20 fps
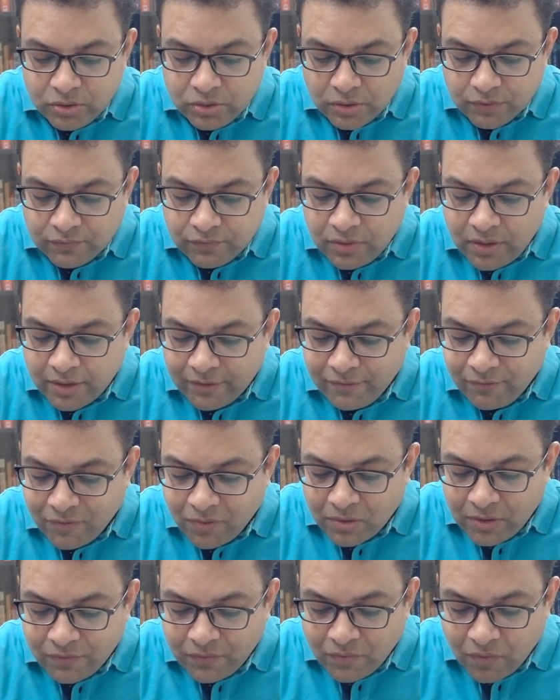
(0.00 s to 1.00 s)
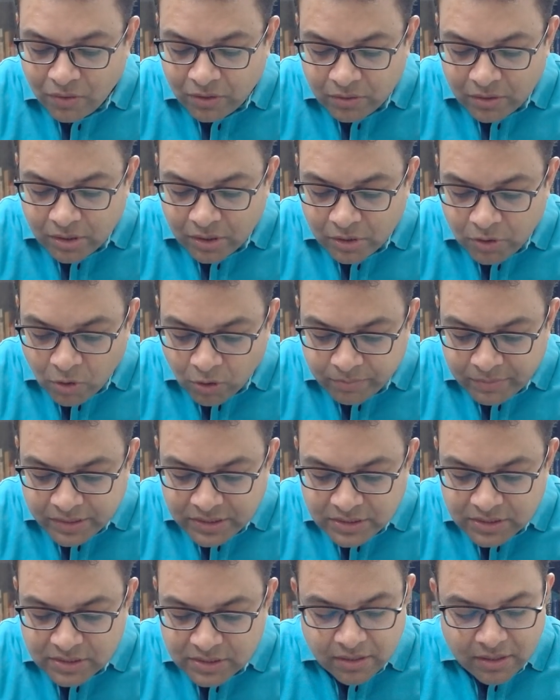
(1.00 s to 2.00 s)
youthful and fond of
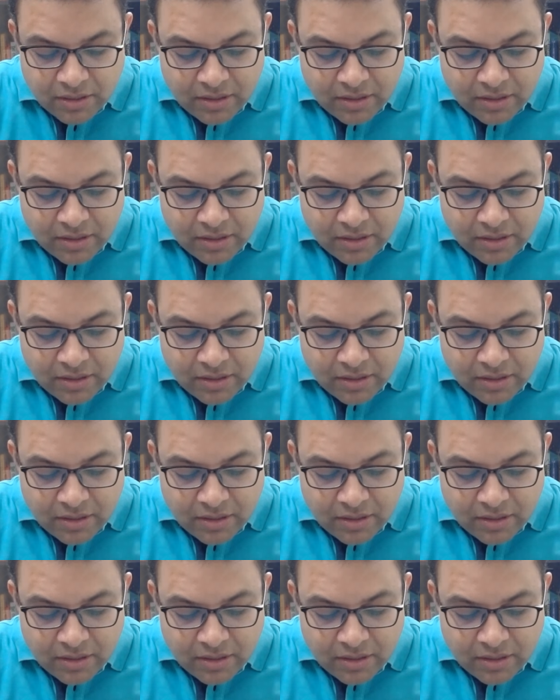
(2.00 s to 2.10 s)
adornments.